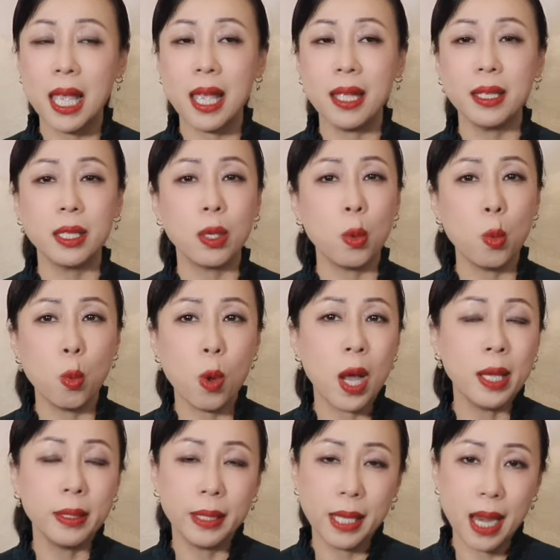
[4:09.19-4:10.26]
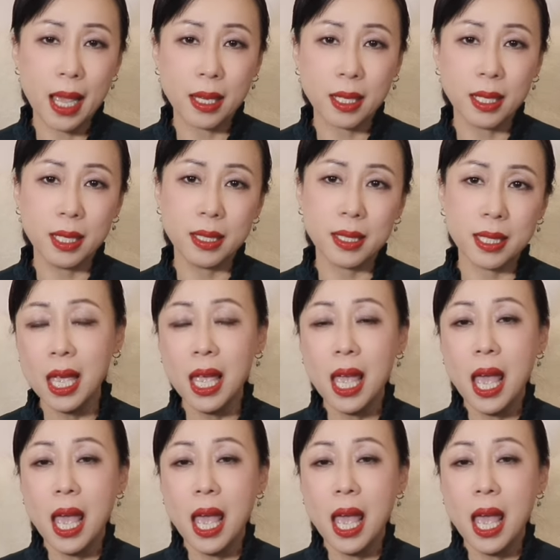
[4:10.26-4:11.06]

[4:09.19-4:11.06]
and one necklace.